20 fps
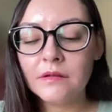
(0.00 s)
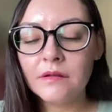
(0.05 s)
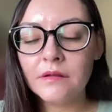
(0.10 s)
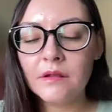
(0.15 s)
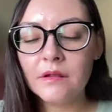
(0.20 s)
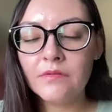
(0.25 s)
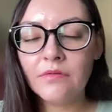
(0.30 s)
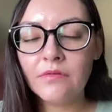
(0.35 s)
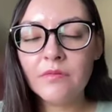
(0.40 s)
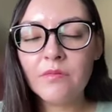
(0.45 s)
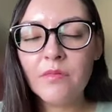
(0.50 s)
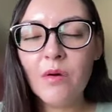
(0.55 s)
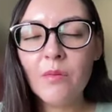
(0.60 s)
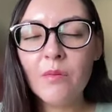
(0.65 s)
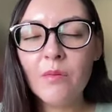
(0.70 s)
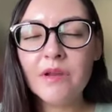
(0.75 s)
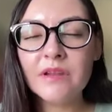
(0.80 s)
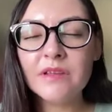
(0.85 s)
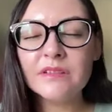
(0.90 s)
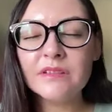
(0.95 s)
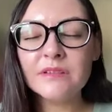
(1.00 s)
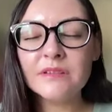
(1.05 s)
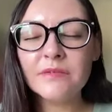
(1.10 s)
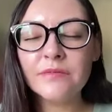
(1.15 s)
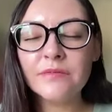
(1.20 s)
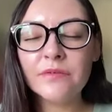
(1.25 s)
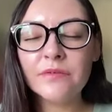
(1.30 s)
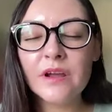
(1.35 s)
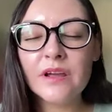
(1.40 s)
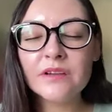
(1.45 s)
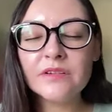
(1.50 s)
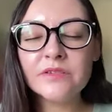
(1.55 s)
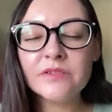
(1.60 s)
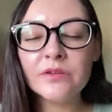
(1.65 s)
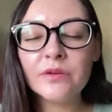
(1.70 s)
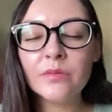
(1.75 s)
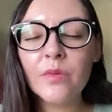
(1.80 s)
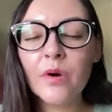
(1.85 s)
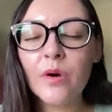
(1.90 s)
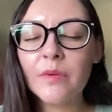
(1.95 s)
And every moment is a fresh
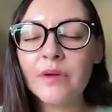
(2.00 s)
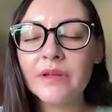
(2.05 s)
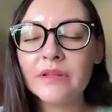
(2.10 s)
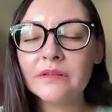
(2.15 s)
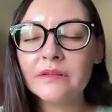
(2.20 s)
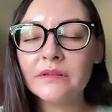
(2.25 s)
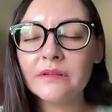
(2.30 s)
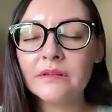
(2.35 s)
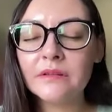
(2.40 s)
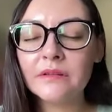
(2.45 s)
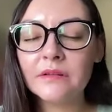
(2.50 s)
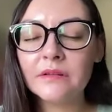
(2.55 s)
new moment.